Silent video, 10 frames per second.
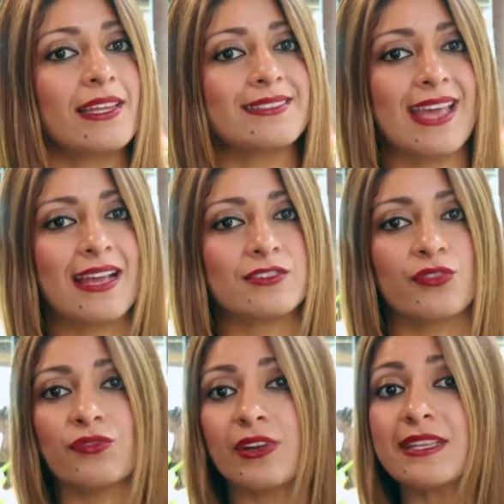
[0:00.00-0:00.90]
attacks
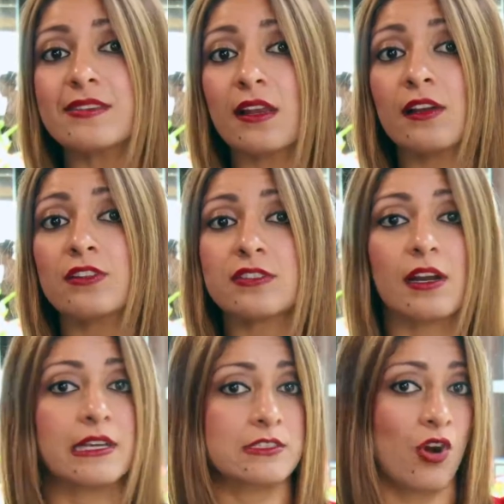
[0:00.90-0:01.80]
on retailers
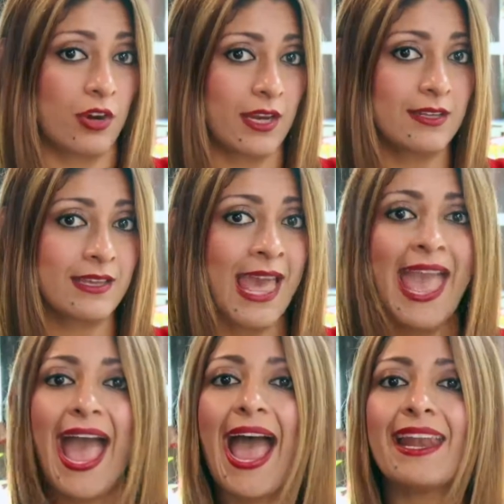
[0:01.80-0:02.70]
like Target
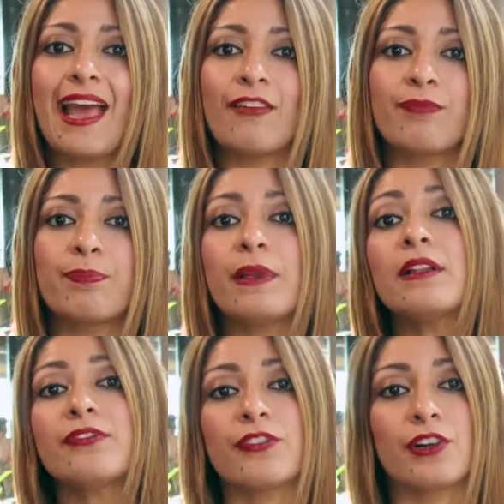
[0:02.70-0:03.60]
and have
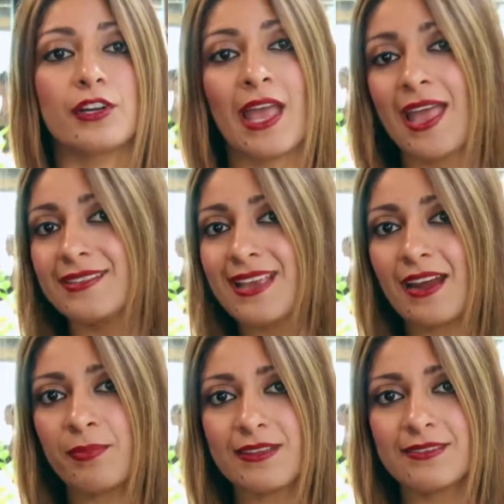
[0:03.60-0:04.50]
pilfered
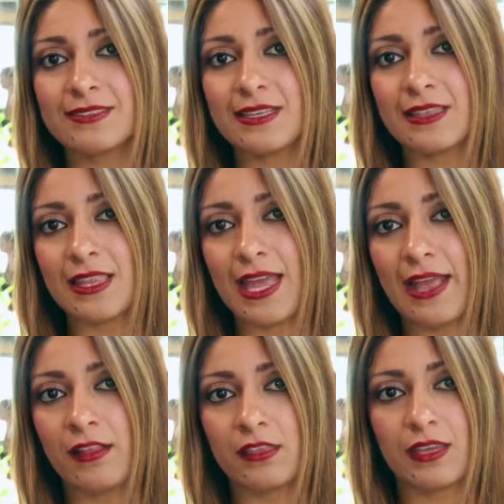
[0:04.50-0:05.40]
databases in the
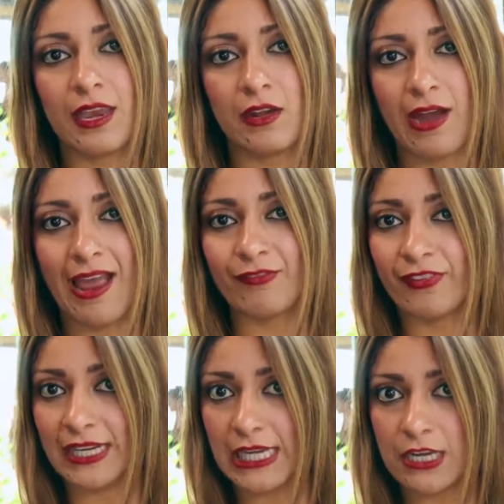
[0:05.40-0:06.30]
healthcare and
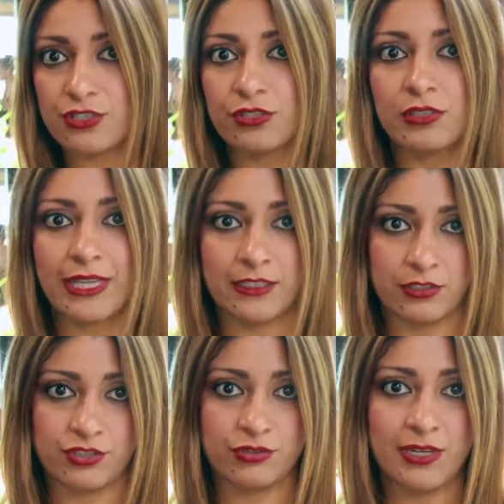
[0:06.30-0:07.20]
financial
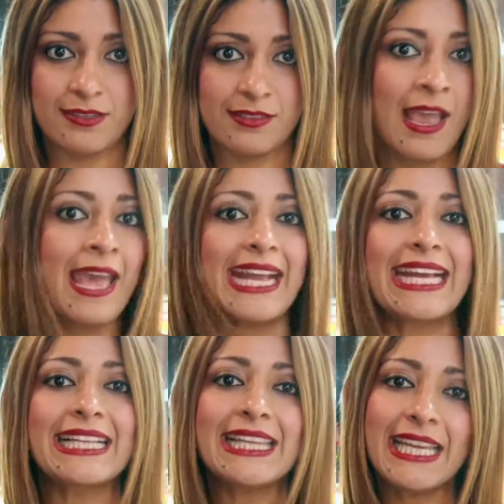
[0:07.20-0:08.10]
industries,
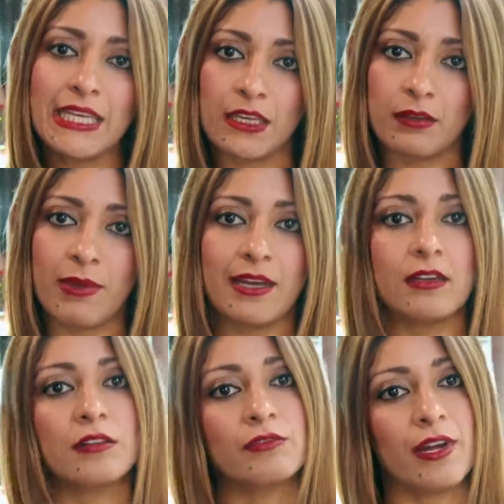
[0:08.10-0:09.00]
gleaning
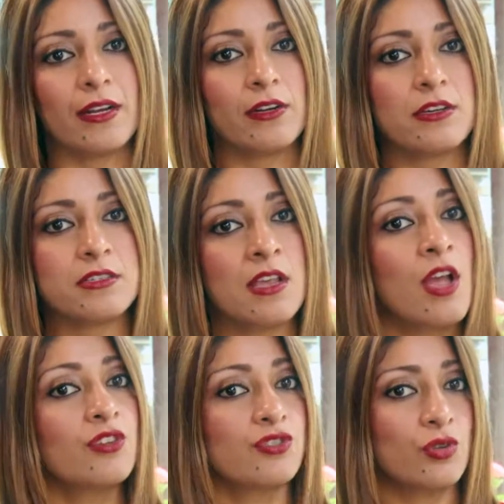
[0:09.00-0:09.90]
medical records,
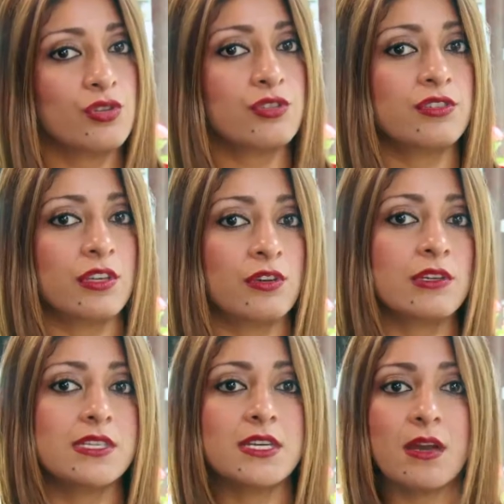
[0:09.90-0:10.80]
social
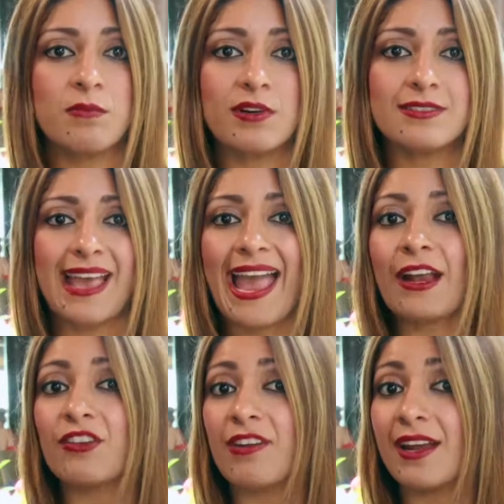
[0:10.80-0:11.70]
security numbers,
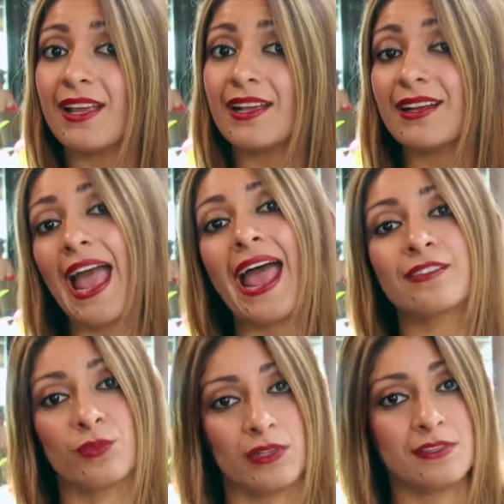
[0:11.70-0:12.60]
and credit
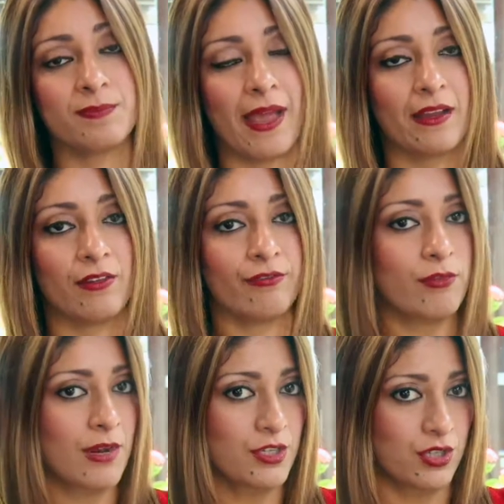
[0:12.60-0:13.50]
as well as bank
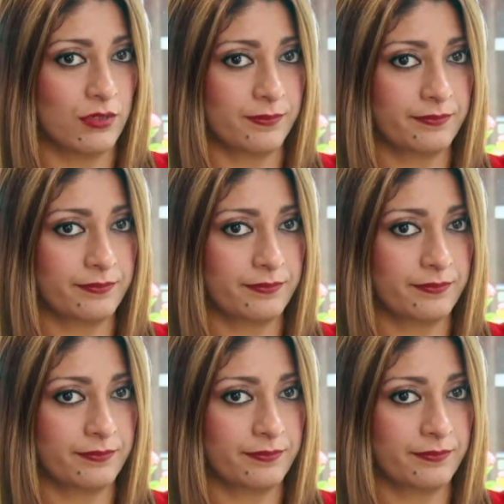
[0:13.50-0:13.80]
information.